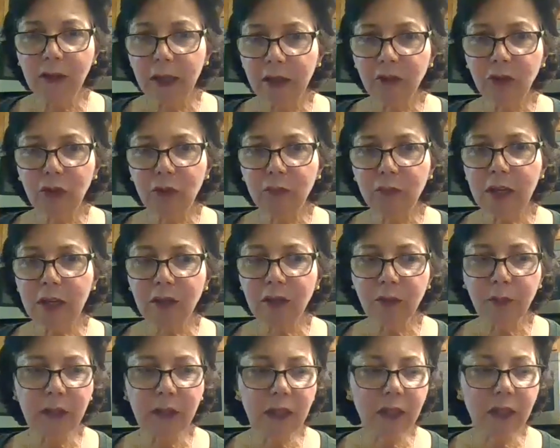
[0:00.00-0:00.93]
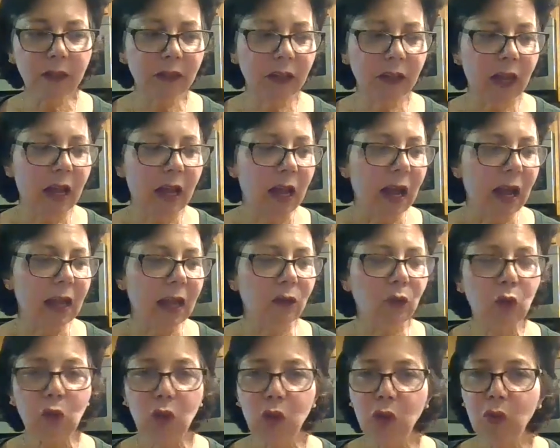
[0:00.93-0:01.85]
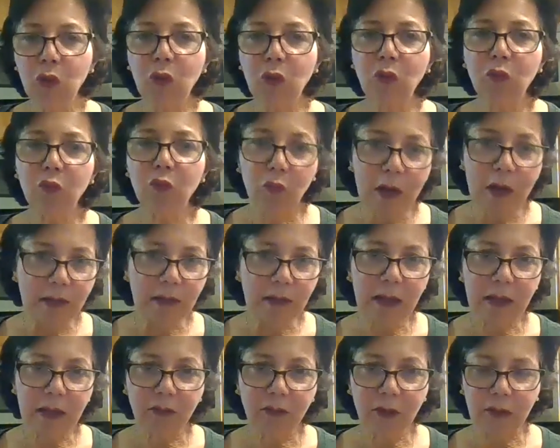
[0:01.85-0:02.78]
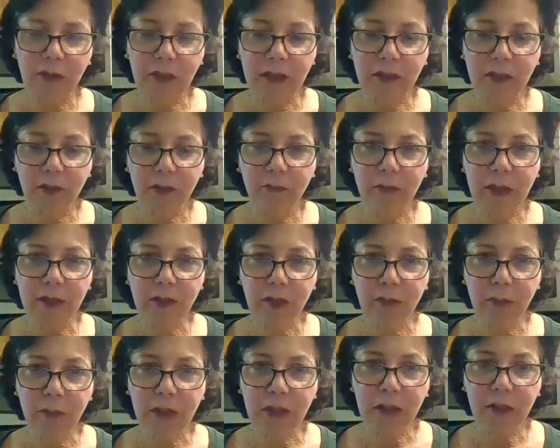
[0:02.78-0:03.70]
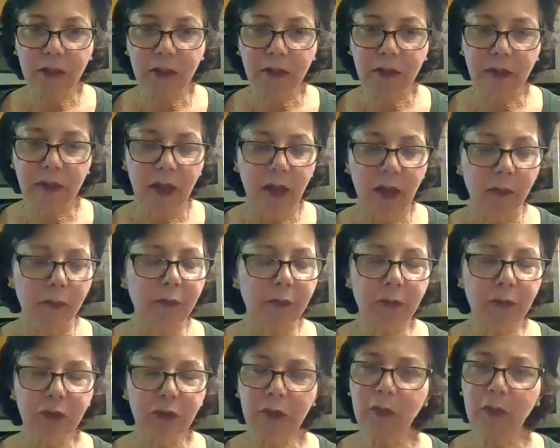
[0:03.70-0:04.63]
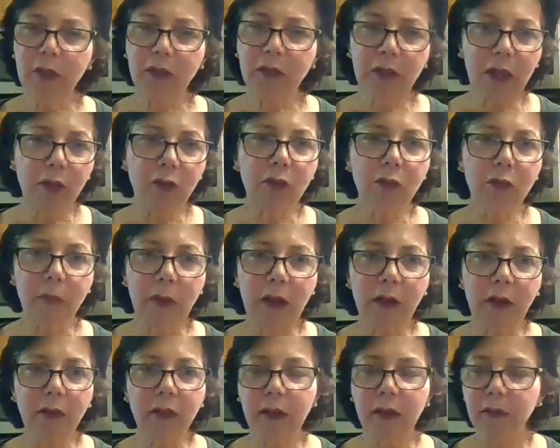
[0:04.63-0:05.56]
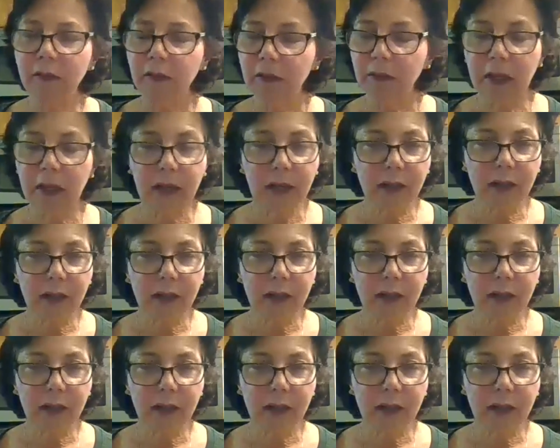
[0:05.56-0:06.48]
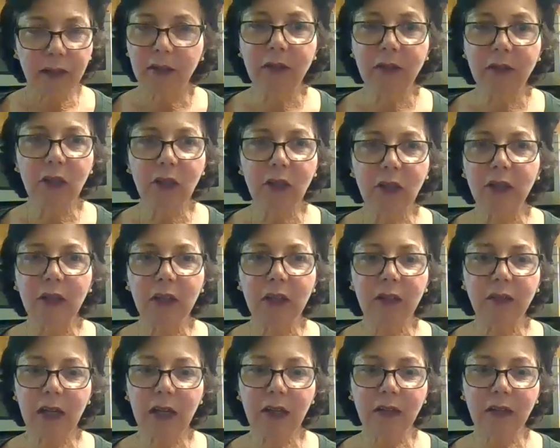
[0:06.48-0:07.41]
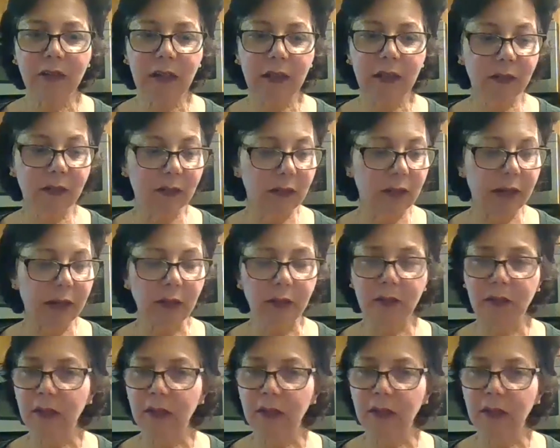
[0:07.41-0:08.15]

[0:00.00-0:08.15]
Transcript: lentil recipes and two red lentil recipes. But first I'm going to tell you about, like I said, some basic cooking techniques. Like